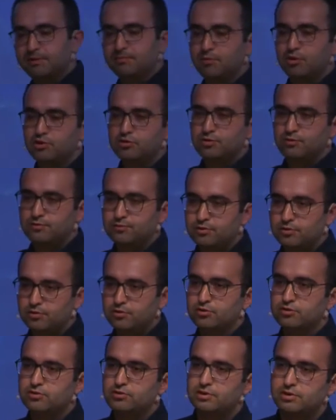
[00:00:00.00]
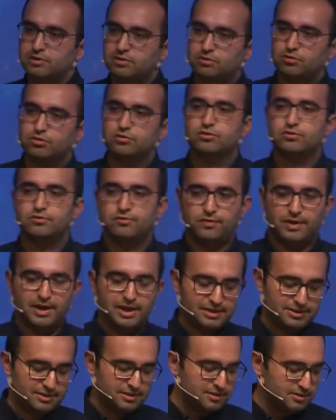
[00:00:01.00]
most of the users couldn't
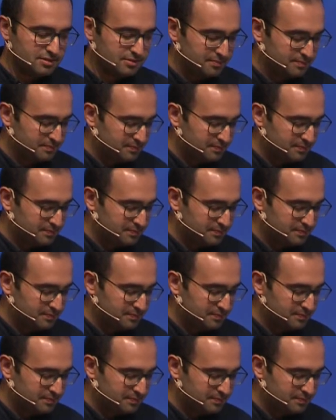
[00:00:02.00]
find it.